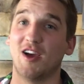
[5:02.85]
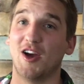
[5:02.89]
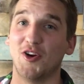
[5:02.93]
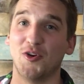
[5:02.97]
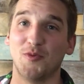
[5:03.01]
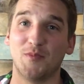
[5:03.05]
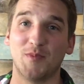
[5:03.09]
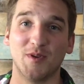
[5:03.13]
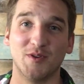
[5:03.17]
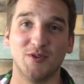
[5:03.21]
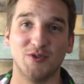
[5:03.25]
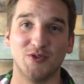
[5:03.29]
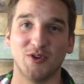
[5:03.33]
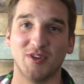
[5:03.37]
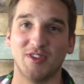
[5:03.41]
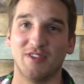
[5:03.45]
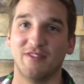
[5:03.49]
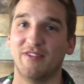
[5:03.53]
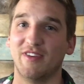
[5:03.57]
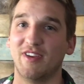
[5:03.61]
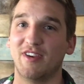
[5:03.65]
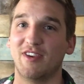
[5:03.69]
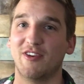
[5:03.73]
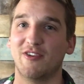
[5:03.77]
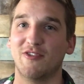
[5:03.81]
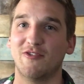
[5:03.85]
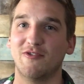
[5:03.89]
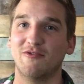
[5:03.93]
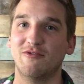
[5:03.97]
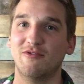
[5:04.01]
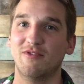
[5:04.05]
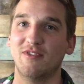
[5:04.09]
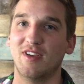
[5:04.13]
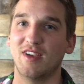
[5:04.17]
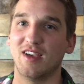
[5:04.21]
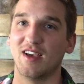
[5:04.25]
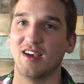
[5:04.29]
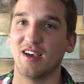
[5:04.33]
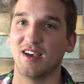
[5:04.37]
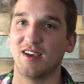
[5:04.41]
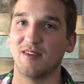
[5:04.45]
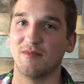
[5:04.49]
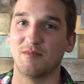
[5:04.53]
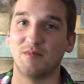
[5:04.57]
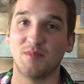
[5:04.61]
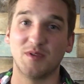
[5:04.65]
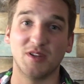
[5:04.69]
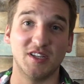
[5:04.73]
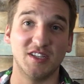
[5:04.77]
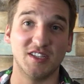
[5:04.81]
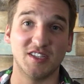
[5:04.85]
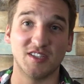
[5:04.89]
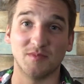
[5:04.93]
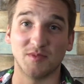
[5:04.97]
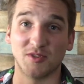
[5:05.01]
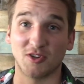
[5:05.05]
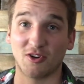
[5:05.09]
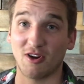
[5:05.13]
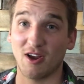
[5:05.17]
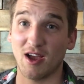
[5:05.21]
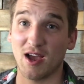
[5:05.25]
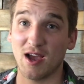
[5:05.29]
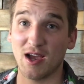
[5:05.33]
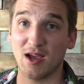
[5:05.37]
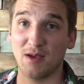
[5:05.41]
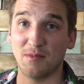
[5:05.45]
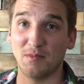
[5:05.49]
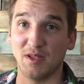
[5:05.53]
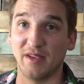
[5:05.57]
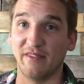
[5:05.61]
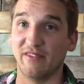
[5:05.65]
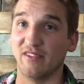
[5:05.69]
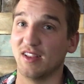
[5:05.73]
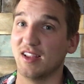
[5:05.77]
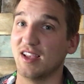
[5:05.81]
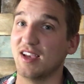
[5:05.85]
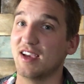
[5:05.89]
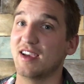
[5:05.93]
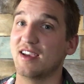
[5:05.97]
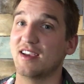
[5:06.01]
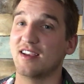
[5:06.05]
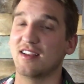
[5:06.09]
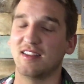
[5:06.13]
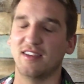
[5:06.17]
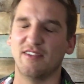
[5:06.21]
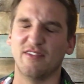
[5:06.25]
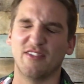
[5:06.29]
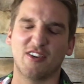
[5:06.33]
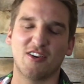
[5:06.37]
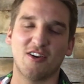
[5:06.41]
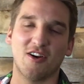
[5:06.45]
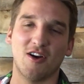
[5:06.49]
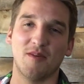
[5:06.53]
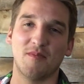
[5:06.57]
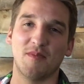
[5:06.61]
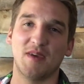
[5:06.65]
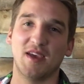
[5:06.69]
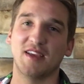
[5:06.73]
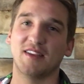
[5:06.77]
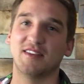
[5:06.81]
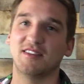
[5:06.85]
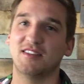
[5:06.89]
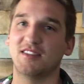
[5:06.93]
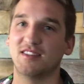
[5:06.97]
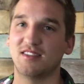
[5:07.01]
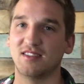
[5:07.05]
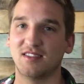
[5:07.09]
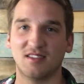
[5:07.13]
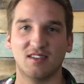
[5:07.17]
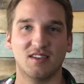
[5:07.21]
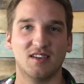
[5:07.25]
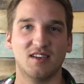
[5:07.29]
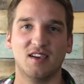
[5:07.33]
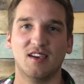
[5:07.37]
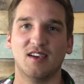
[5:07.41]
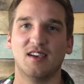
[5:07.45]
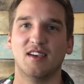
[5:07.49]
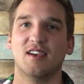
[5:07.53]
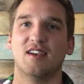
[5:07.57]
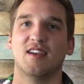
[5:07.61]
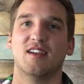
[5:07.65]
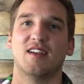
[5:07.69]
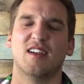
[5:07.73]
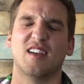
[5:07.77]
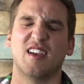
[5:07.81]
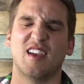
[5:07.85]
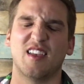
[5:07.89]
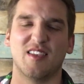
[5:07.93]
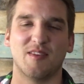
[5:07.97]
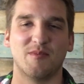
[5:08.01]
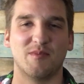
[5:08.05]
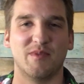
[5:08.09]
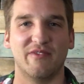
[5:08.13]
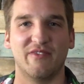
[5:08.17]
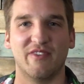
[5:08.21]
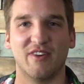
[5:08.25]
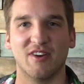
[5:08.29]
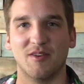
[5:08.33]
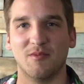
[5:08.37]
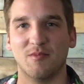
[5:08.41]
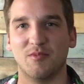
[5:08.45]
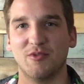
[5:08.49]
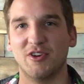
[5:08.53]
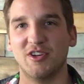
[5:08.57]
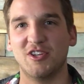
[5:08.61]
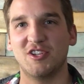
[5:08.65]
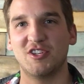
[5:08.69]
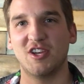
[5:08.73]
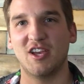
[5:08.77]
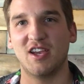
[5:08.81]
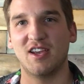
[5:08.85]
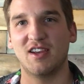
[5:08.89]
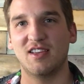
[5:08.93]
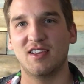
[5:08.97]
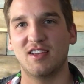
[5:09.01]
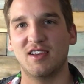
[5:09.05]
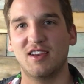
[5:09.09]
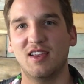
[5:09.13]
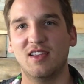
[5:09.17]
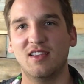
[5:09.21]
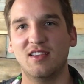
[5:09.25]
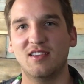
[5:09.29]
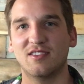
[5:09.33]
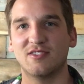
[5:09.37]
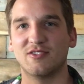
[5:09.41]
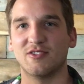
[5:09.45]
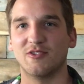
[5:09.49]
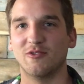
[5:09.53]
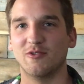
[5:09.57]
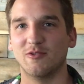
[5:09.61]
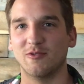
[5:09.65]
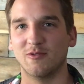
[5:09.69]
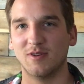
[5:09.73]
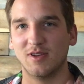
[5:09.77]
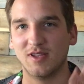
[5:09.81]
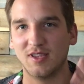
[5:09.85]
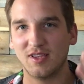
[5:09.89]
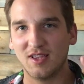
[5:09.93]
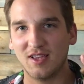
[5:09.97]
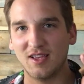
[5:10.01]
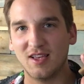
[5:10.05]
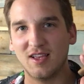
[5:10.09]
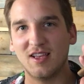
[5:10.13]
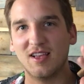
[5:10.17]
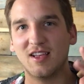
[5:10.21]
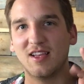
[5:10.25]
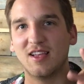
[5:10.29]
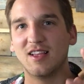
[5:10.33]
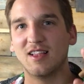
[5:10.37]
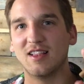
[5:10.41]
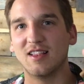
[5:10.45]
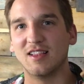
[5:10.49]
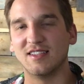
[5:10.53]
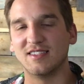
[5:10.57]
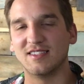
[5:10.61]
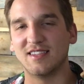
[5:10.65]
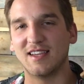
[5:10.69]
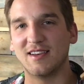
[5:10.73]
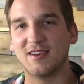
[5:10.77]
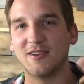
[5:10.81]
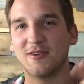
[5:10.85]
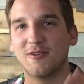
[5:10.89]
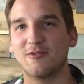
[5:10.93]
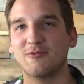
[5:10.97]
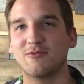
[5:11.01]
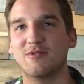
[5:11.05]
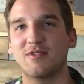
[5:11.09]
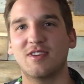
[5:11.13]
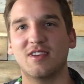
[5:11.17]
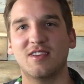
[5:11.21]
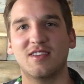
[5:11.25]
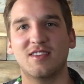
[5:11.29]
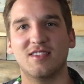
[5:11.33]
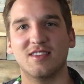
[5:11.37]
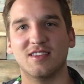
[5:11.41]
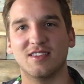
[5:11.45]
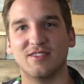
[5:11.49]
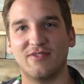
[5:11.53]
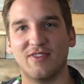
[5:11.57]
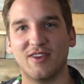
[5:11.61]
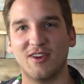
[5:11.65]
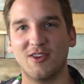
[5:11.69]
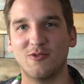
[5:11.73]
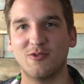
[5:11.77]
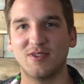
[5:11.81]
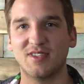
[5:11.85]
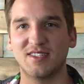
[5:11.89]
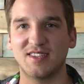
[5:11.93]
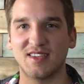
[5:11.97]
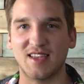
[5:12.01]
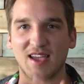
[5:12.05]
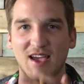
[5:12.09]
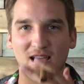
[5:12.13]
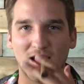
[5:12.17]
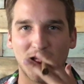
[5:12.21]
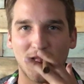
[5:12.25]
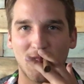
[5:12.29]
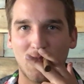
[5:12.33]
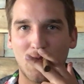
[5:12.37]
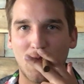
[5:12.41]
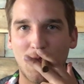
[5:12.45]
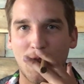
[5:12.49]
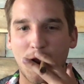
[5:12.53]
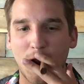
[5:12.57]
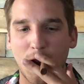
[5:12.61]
I hope you enjoyed the video. Please subscribe, leave a like, leave a comment. That'd be very appreciated. So let's end out this video in style.